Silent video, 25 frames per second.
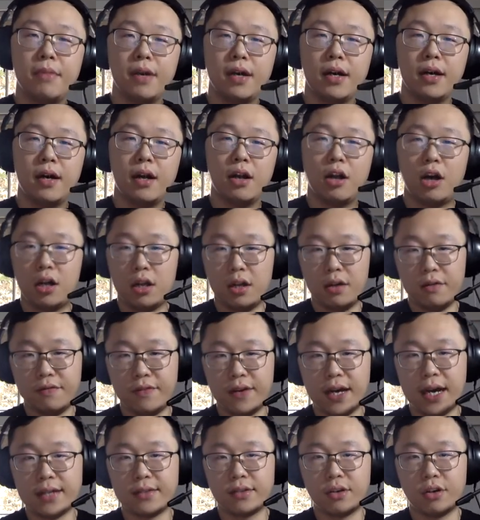lot of
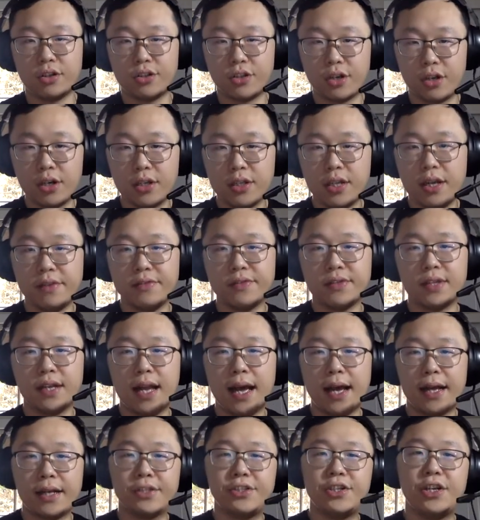other alternatives
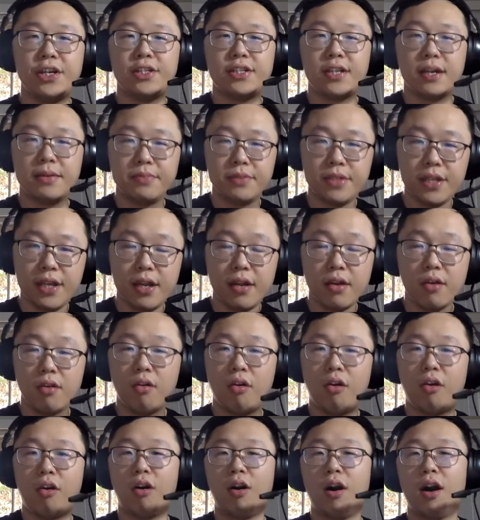like DHMC,
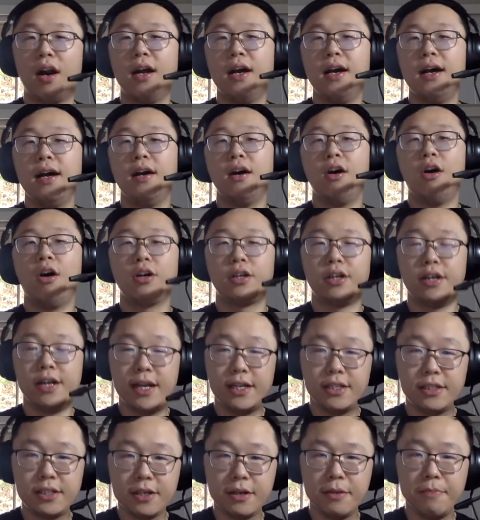or
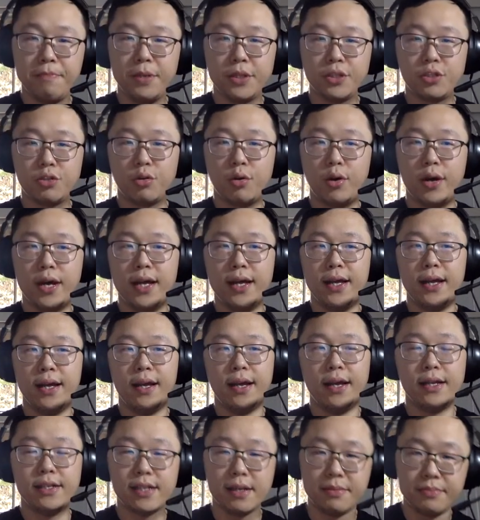alternating between
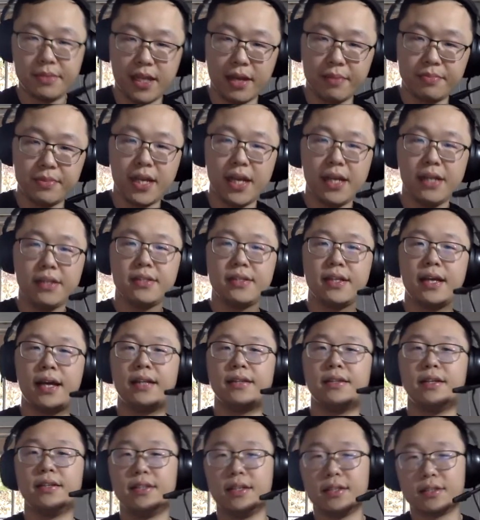HMC updates and
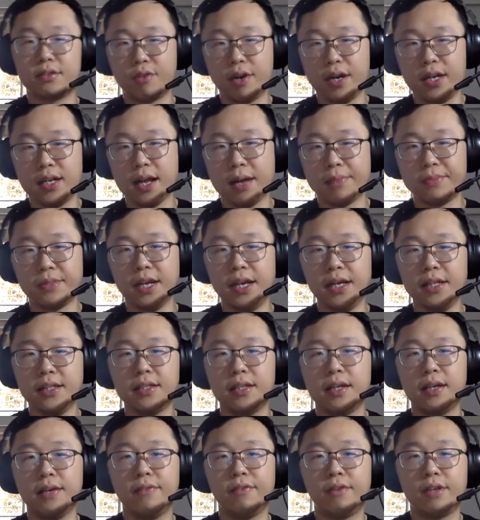the discrete updates.
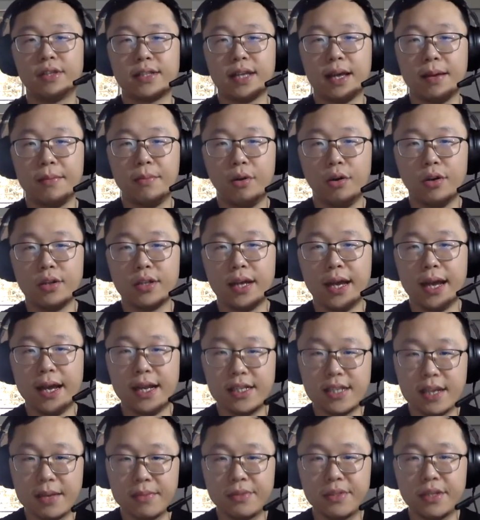For example, the
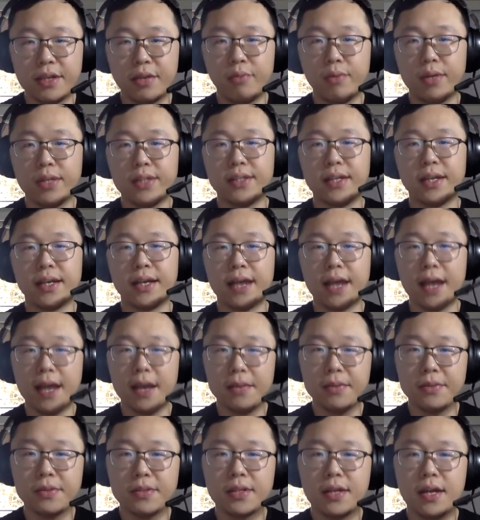HMC within
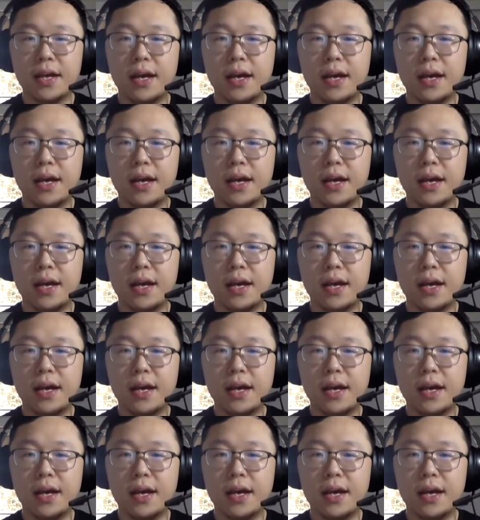Gibbs,